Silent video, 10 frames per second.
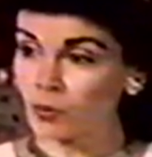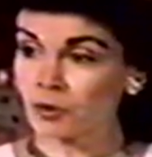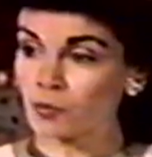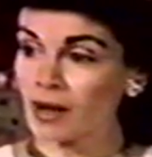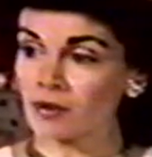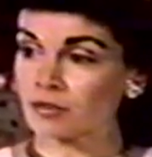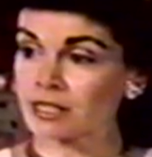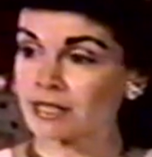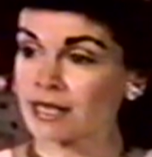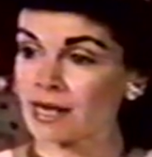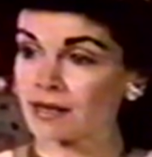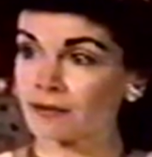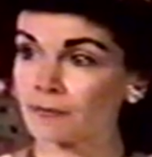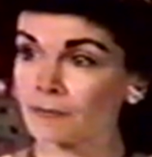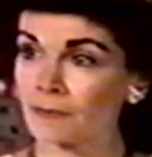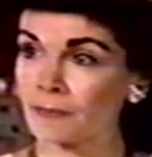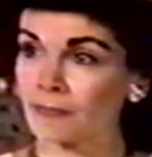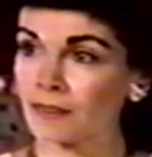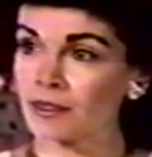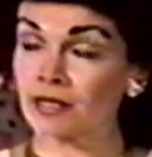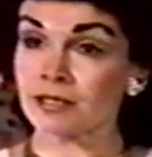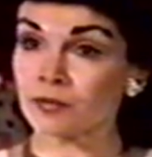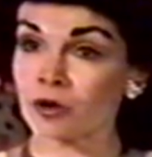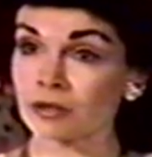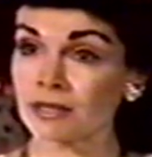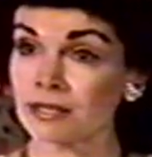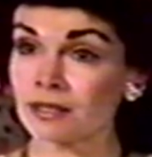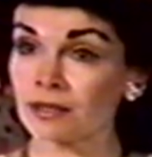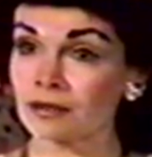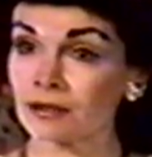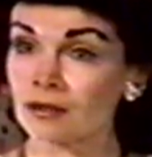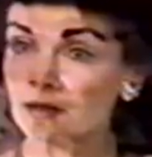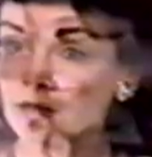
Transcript: no one around today that is Walt Disney.